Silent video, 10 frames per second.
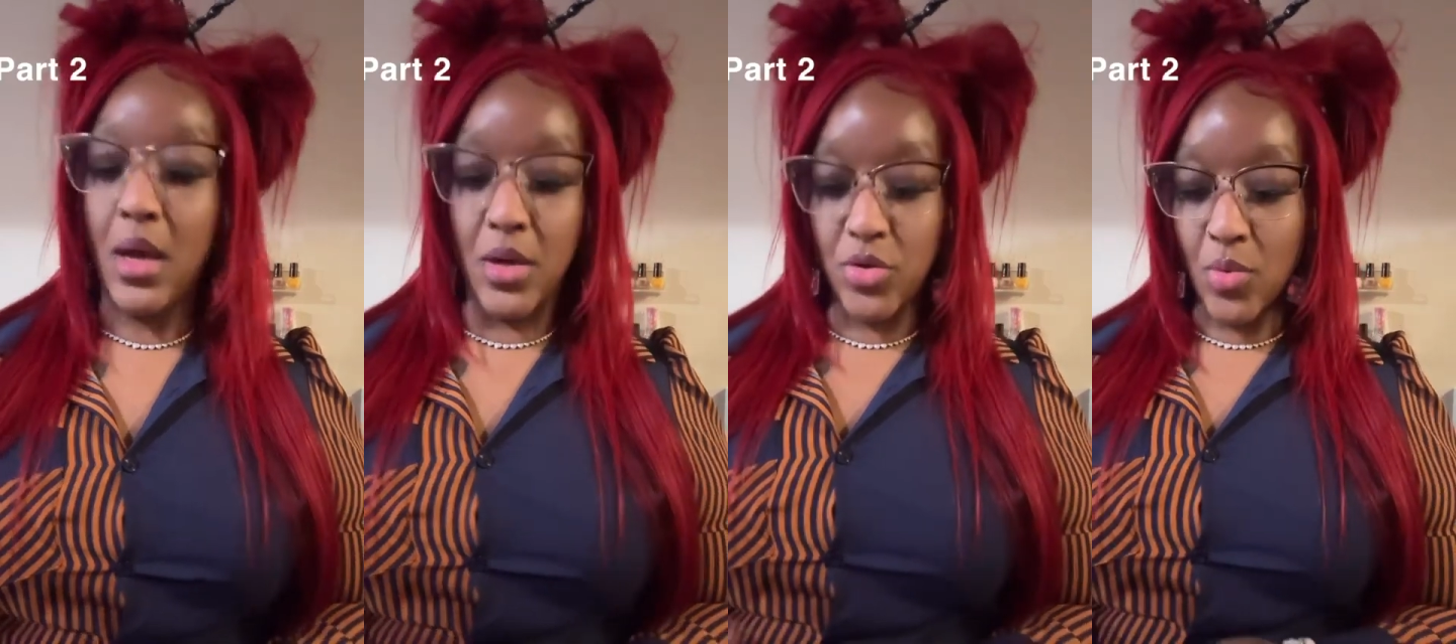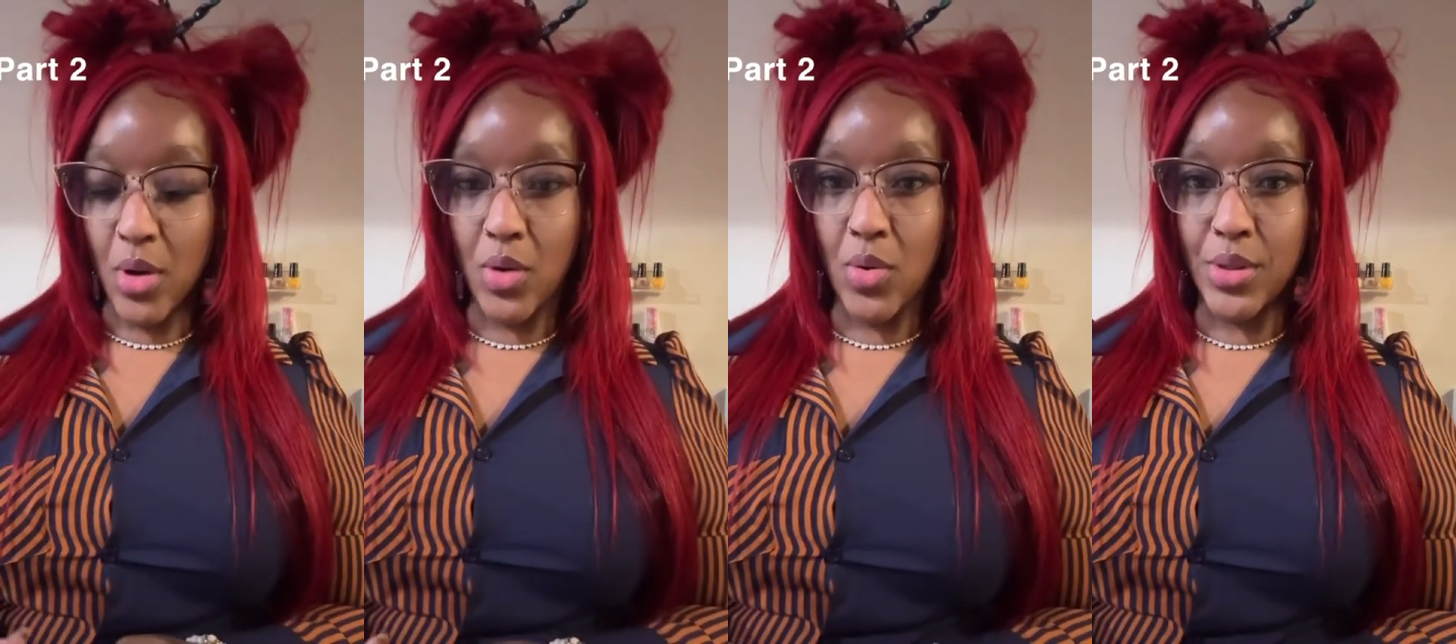you are
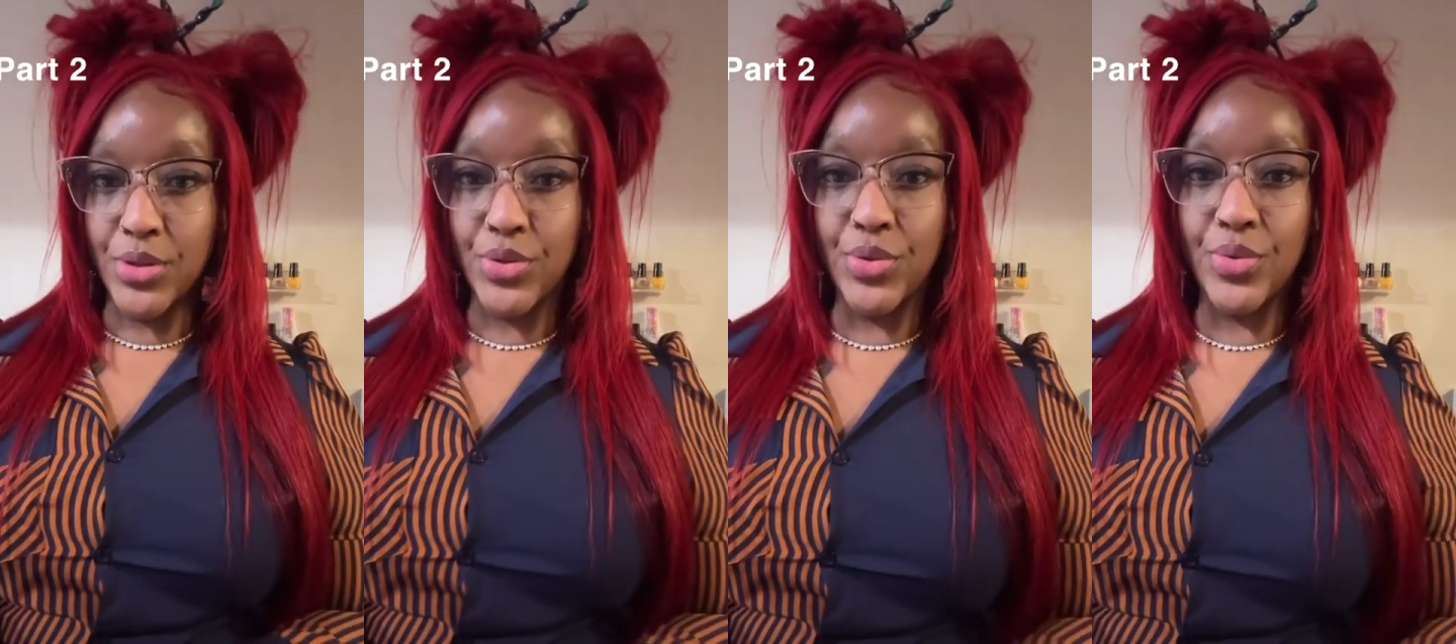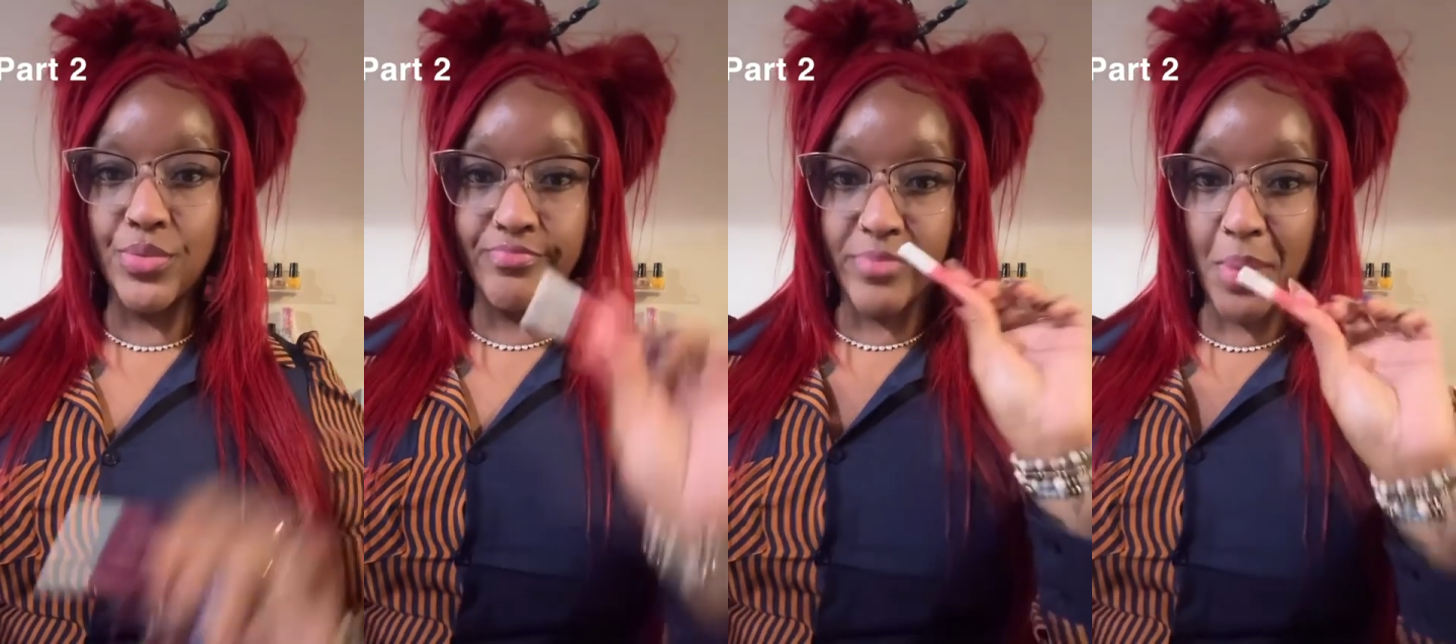going to
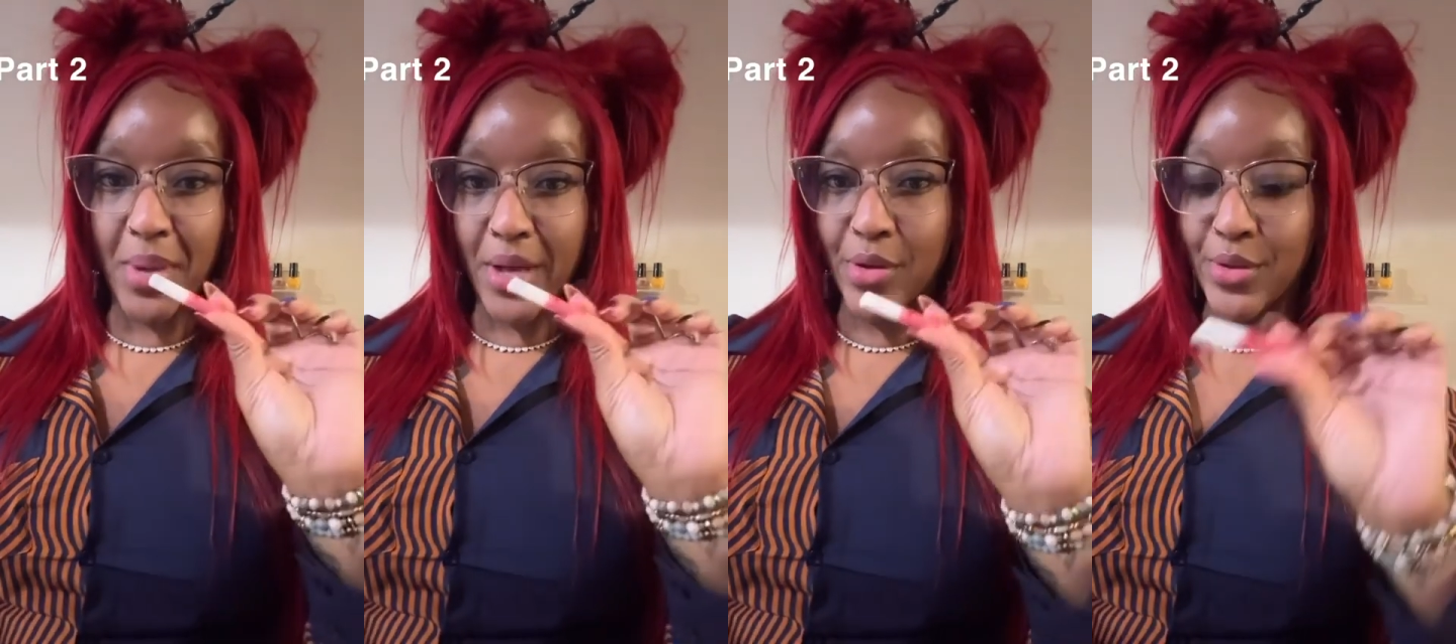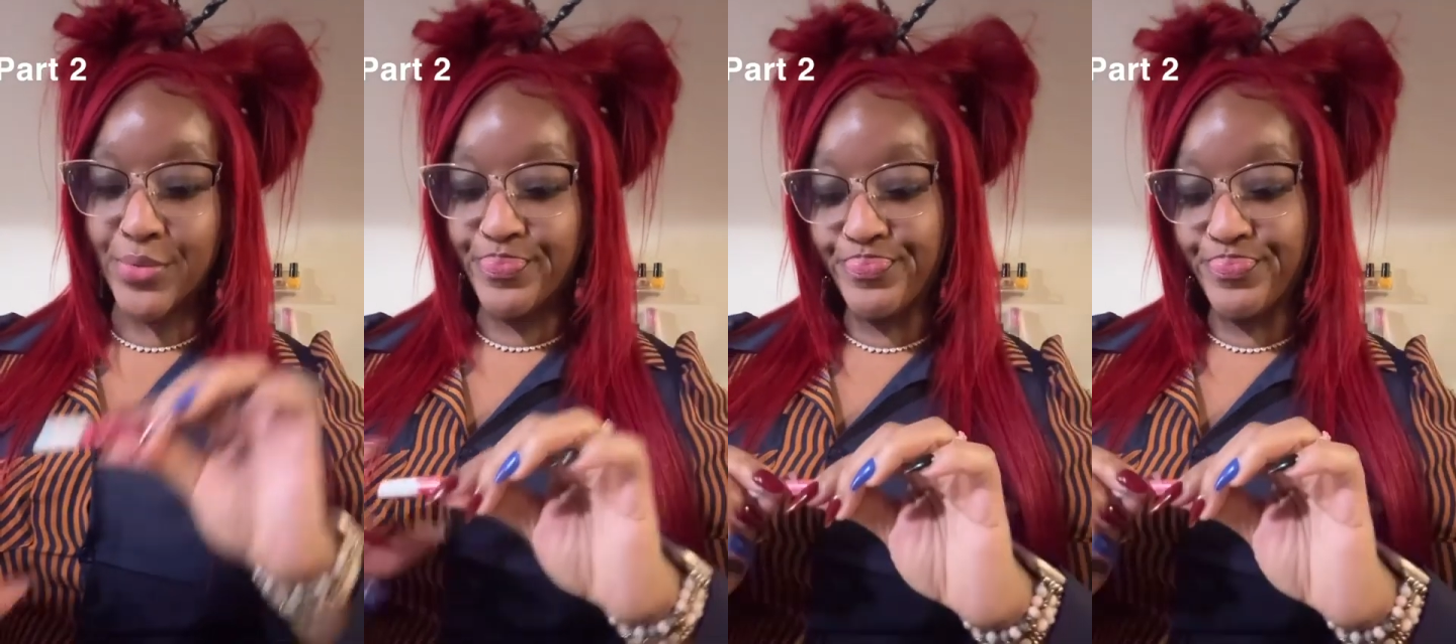apply your glue.